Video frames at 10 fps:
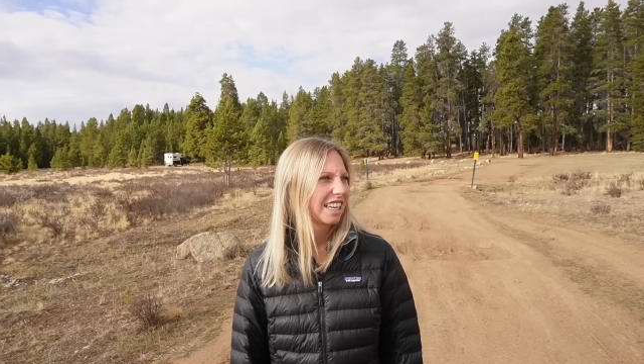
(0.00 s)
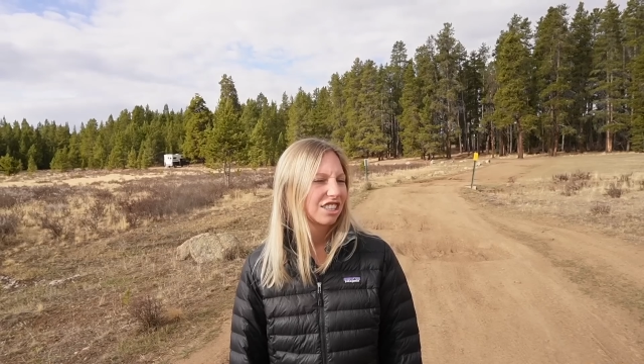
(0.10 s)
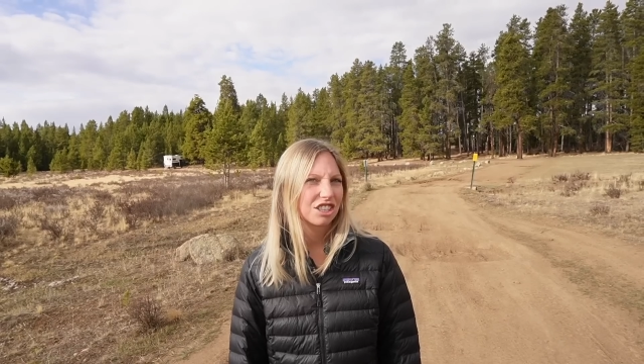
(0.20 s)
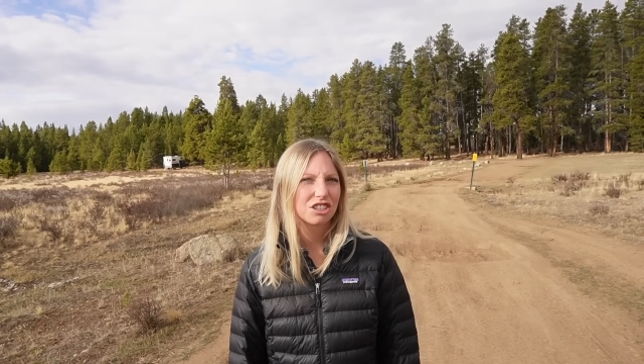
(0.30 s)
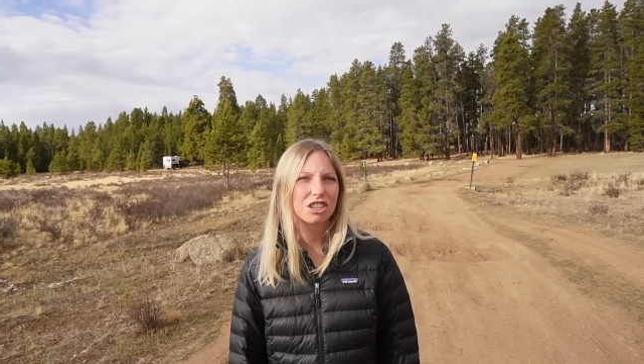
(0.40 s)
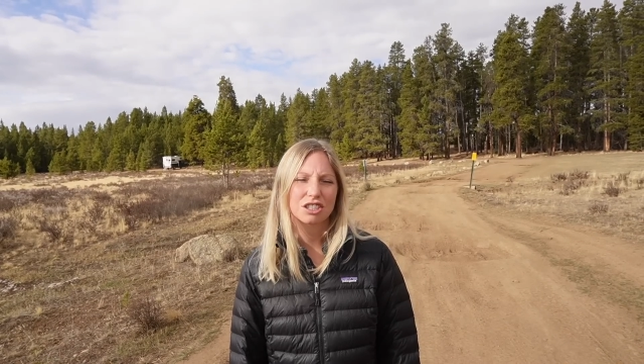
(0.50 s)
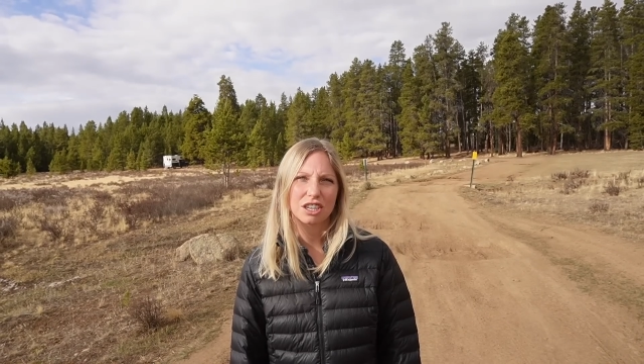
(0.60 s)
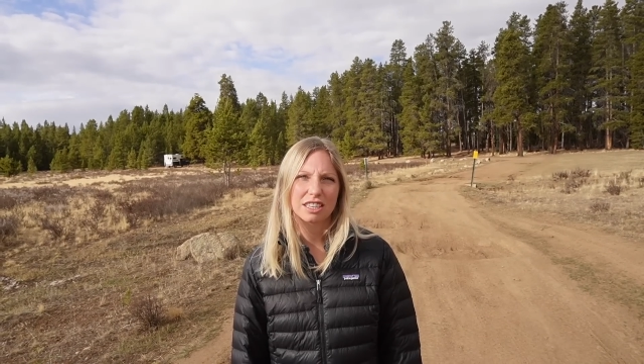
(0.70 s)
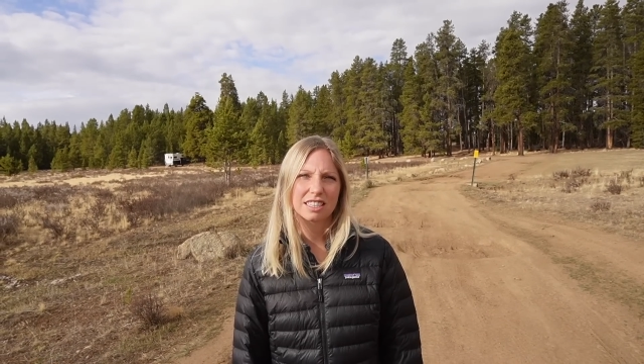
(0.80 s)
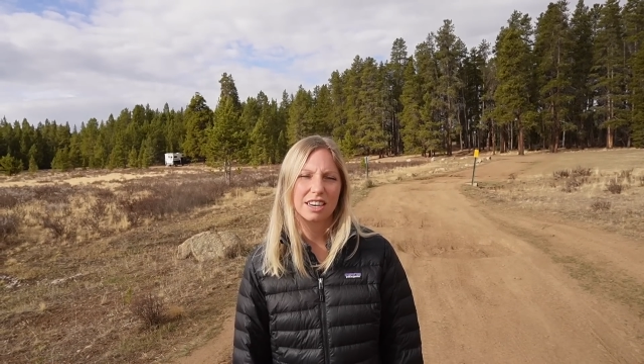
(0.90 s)
Just looks
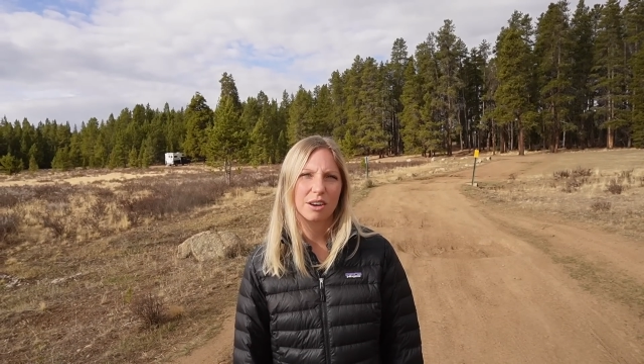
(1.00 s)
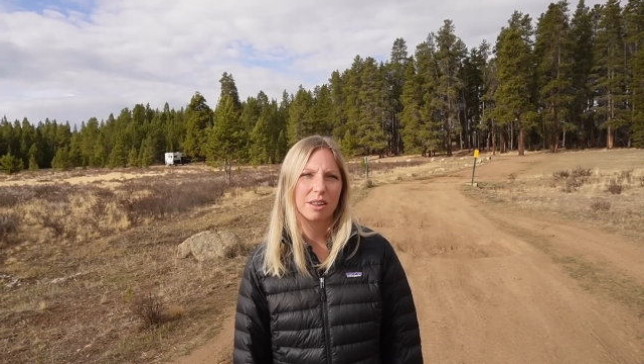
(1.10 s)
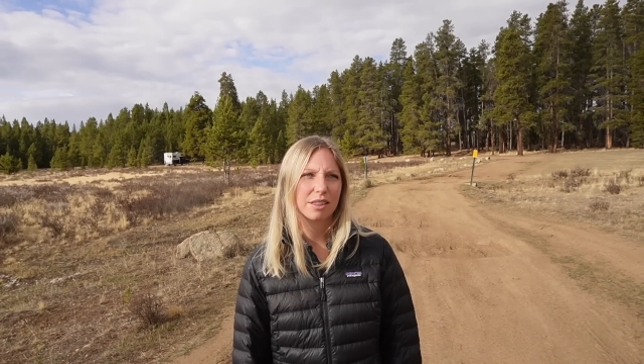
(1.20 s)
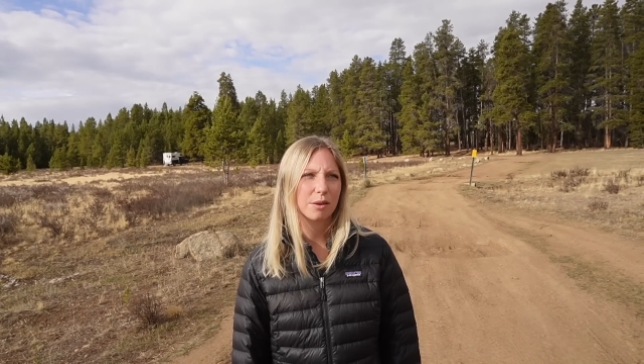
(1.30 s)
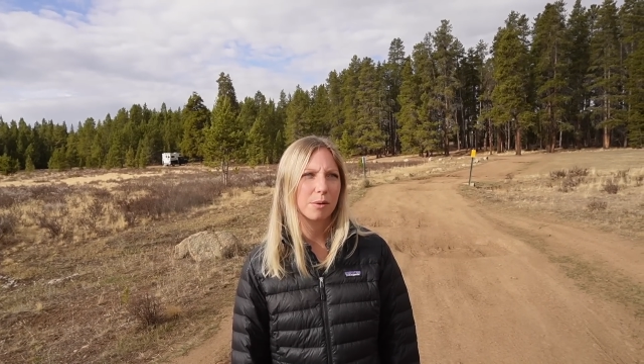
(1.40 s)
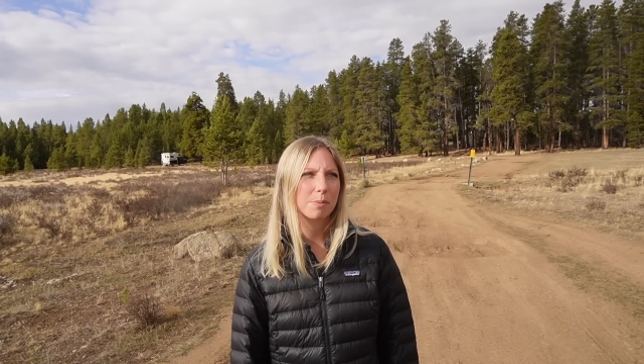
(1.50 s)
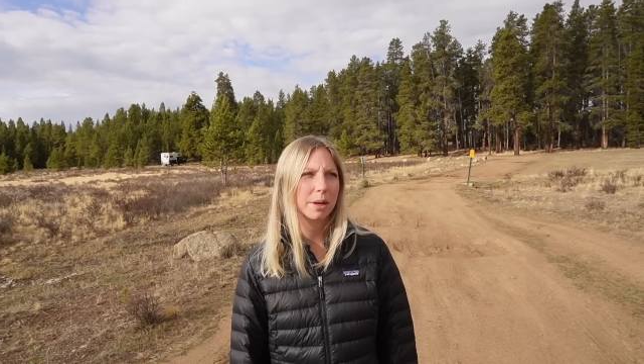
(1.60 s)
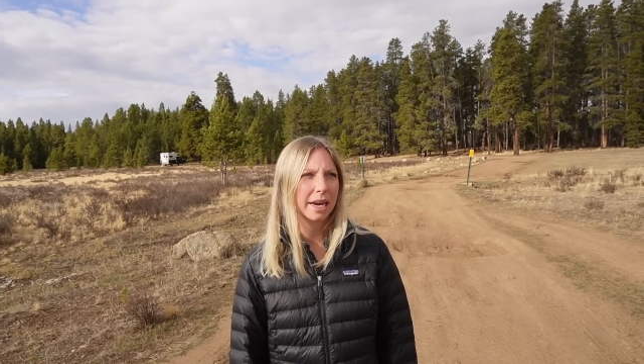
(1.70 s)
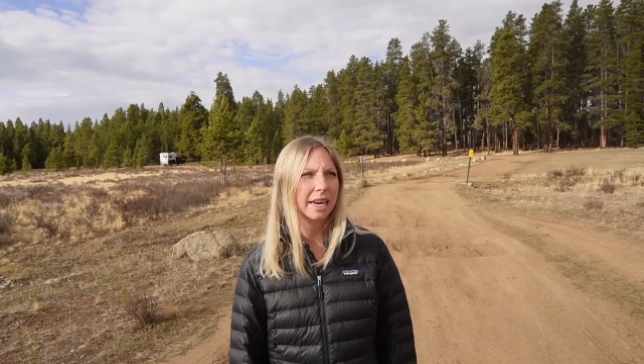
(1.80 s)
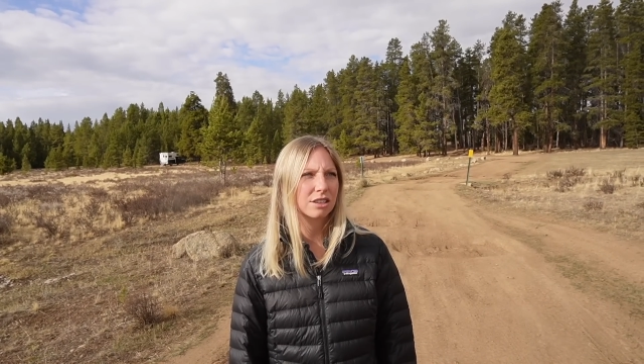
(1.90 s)
good to know that they're
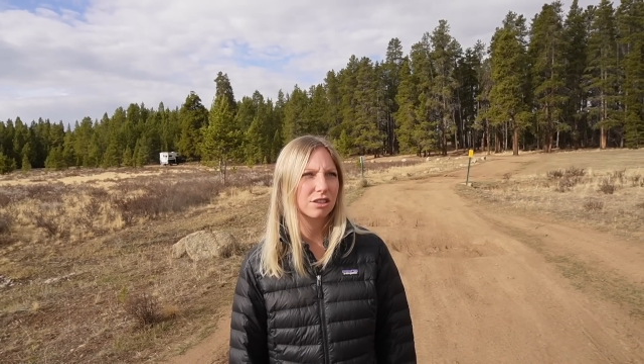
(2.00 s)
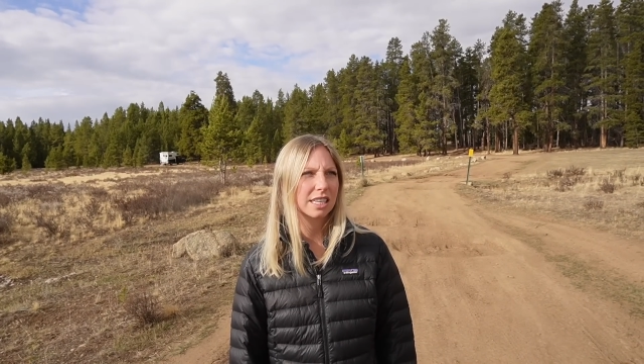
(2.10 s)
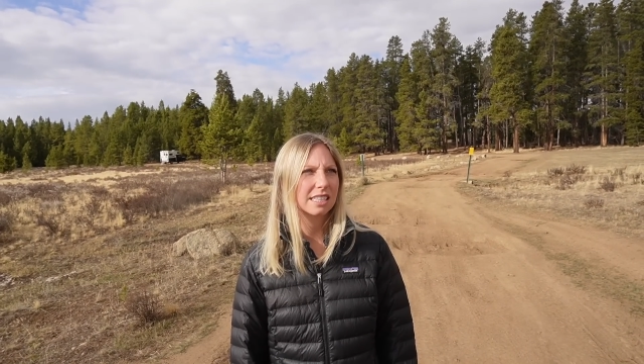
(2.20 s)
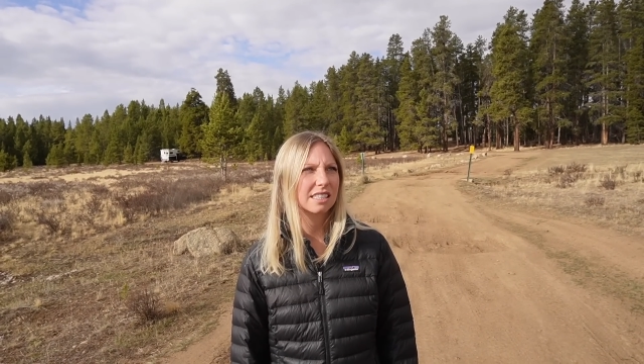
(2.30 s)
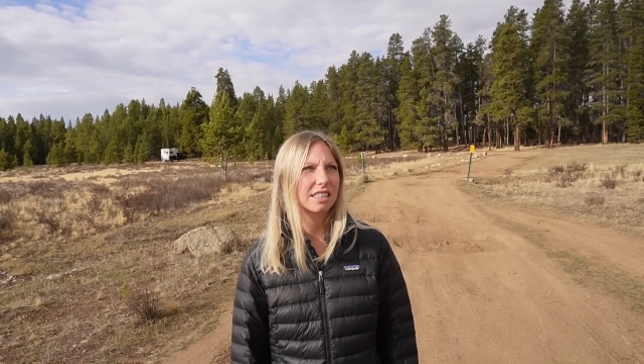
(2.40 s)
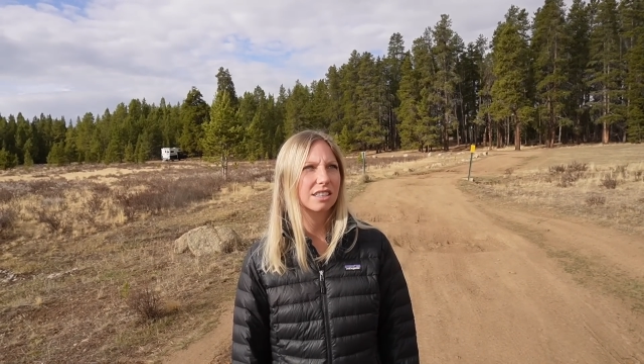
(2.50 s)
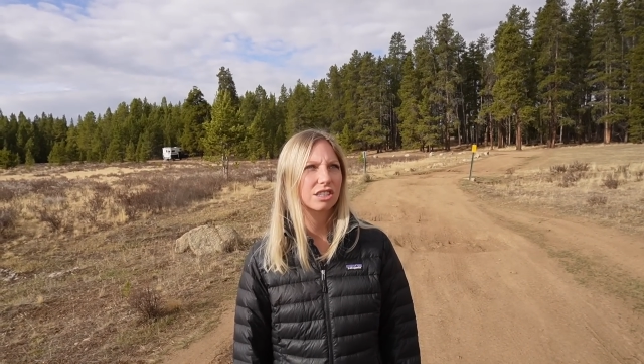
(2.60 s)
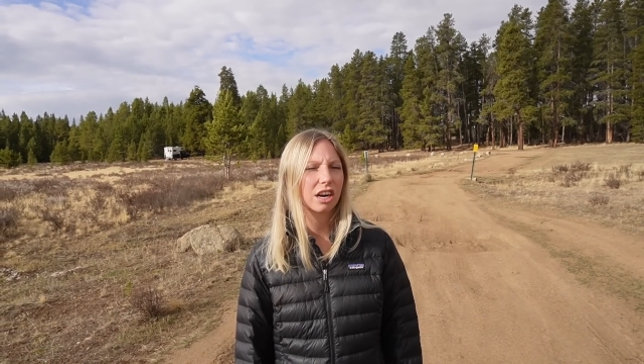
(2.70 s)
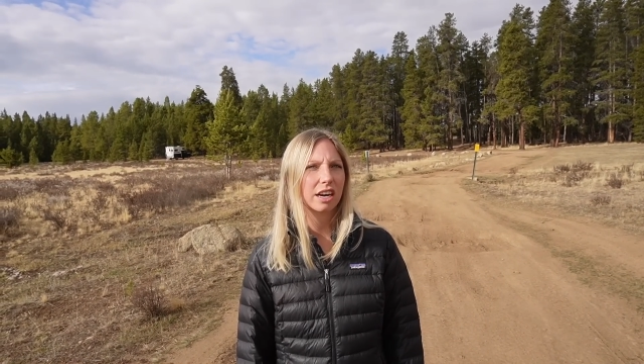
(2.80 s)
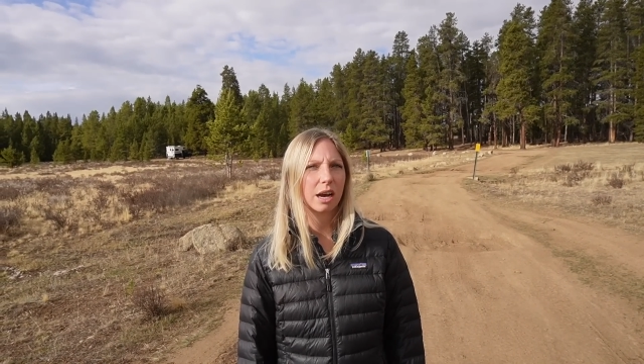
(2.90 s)
replanting trees and
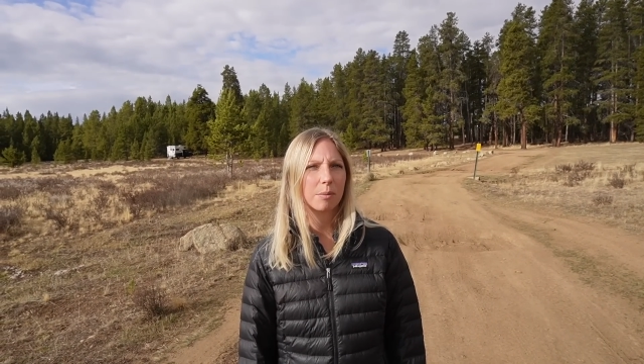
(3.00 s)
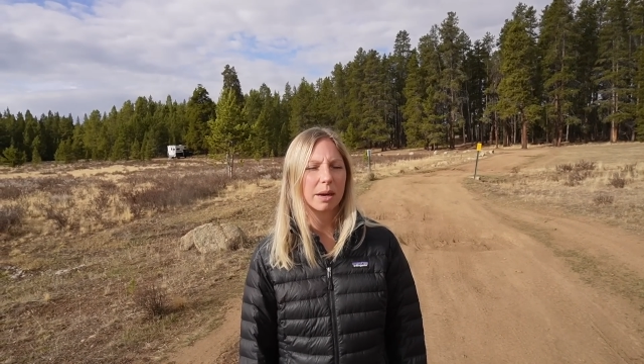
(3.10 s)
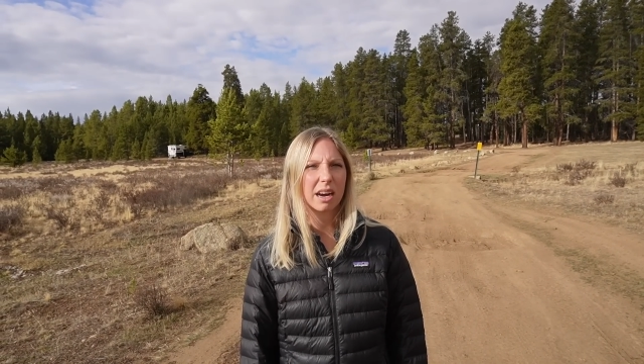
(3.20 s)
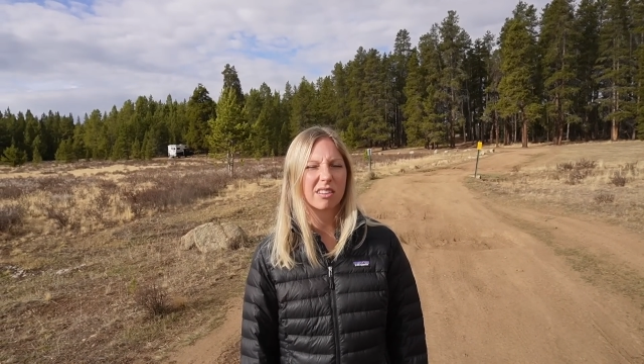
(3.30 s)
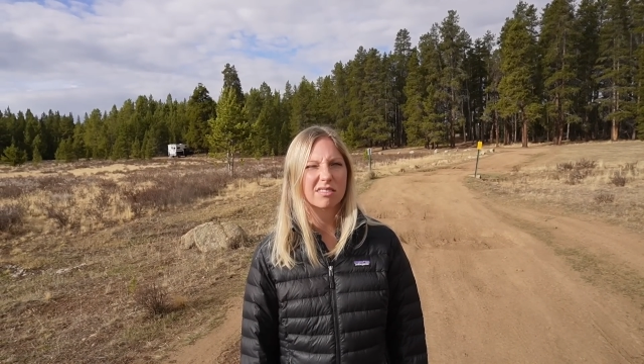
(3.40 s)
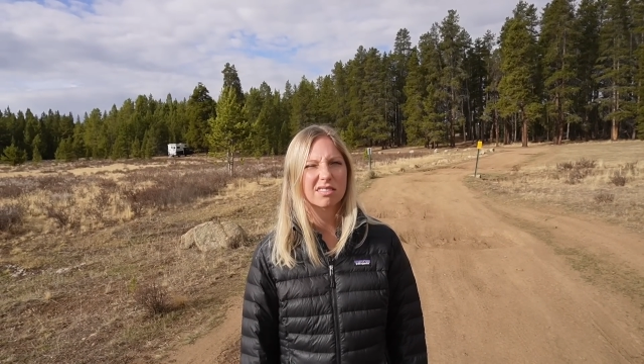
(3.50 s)
trying to help it out,